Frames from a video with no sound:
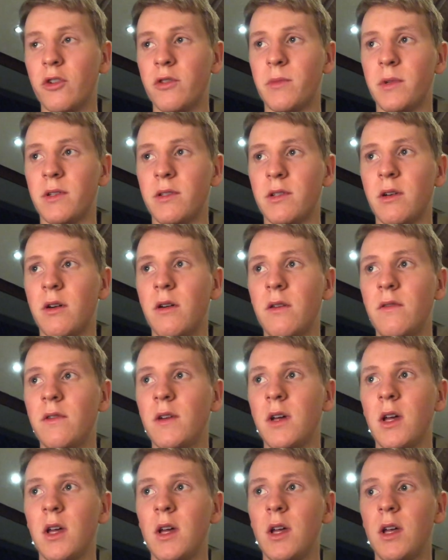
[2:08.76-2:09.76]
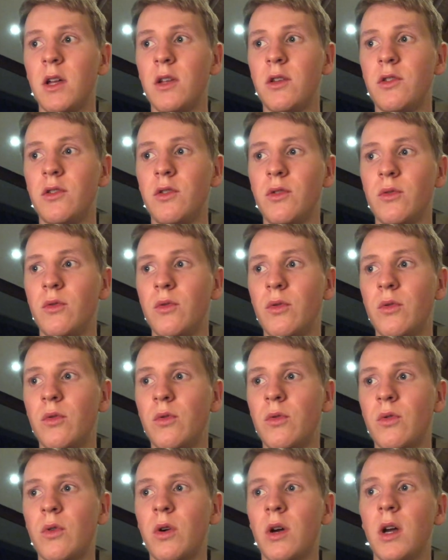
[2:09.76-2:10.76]
myself
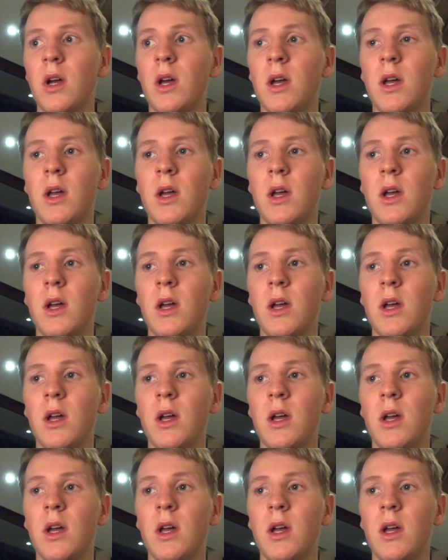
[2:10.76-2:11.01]
to